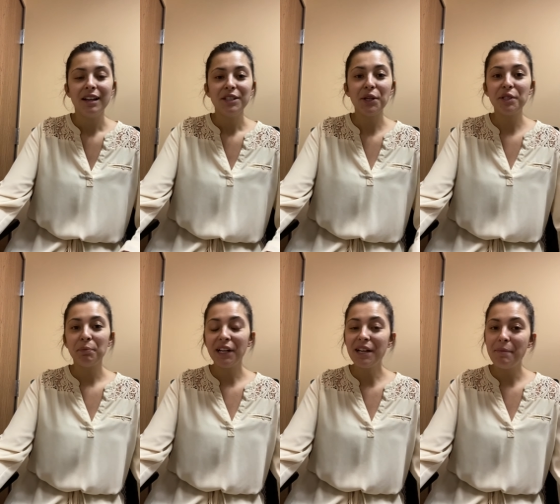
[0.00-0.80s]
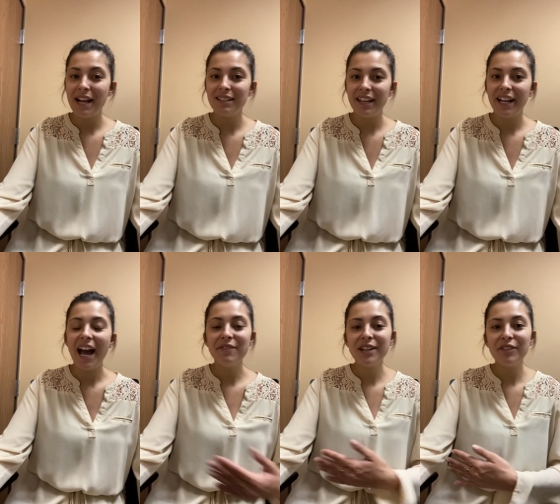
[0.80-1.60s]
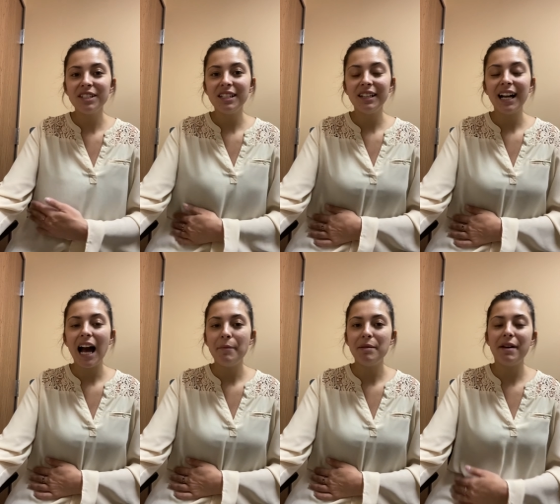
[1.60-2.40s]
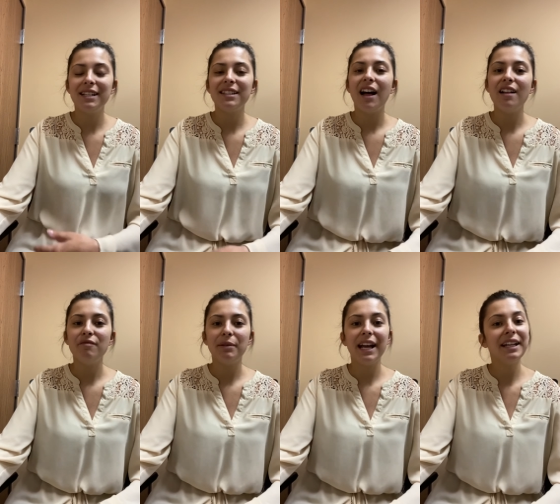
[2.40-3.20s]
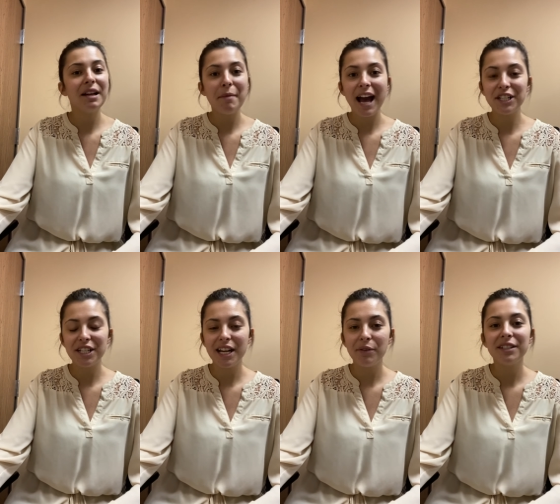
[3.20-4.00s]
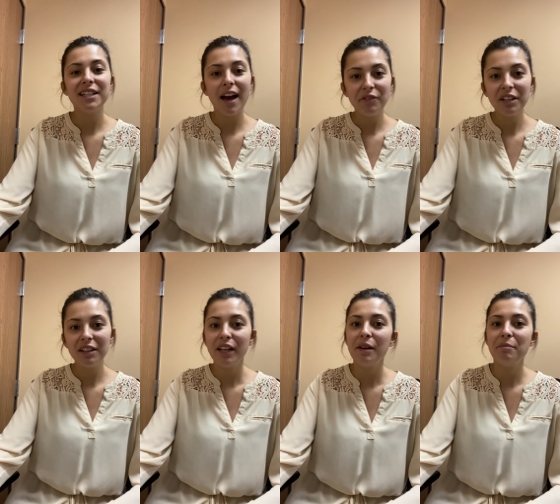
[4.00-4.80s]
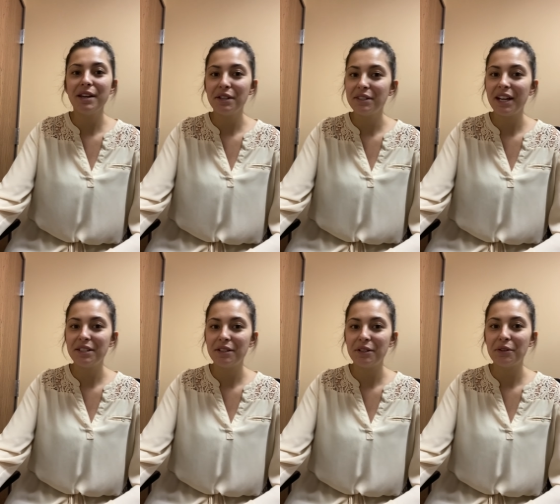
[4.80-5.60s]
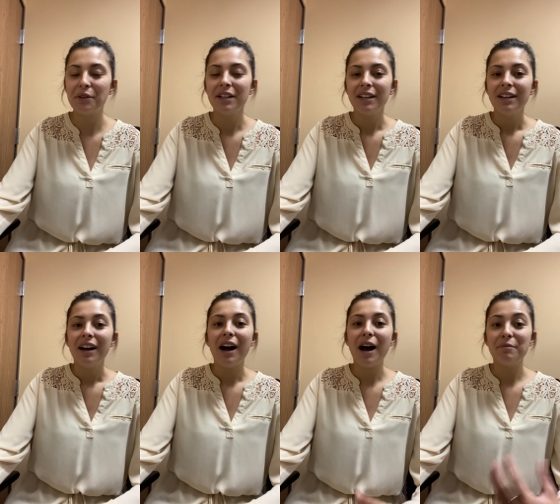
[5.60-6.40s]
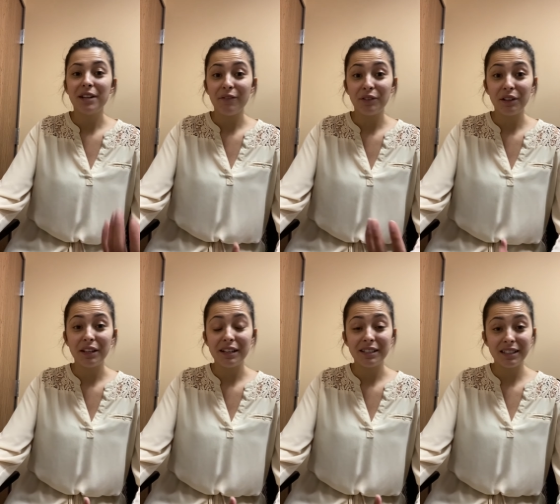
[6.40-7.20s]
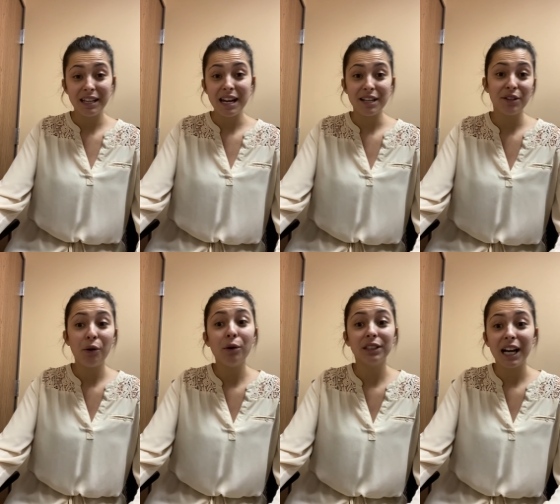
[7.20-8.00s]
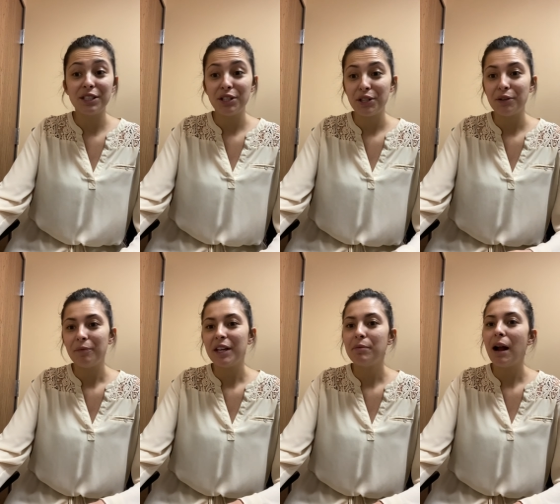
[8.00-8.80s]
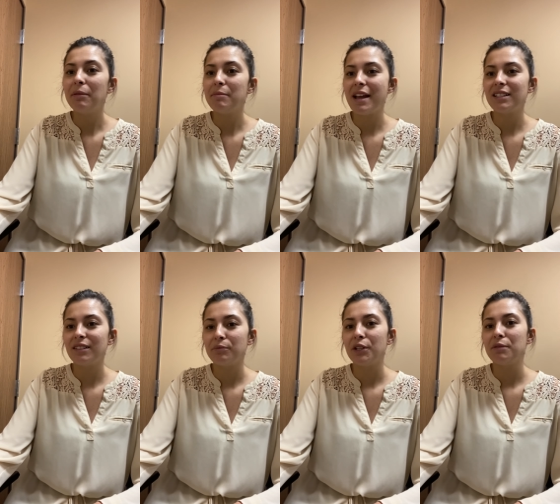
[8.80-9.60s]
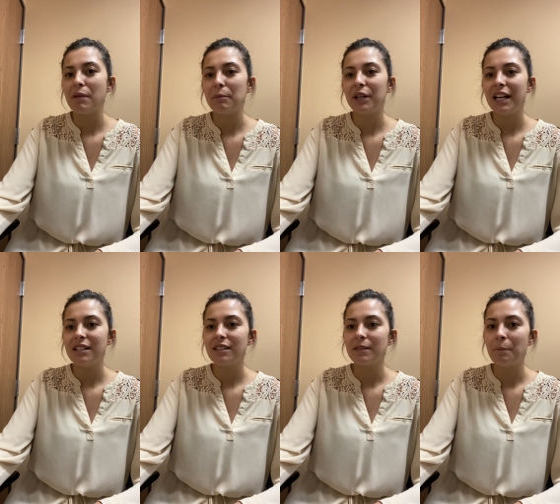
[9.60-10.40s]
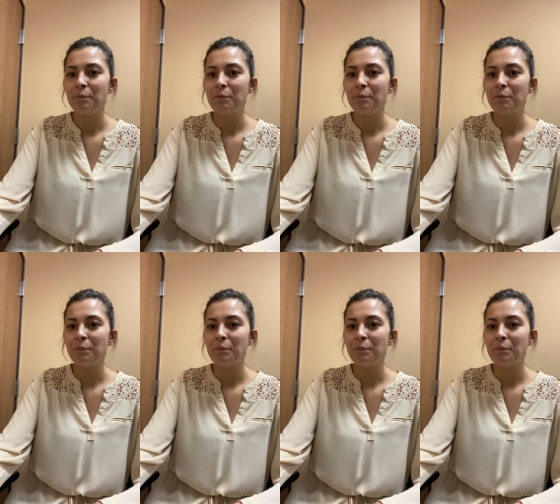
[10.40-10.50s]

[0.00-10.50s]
So it's pretty amazing. I've never seen a comet myself, but I can imagine it would definitely be a sight to um, definitely see and to hold on to. It probably makes some good memories.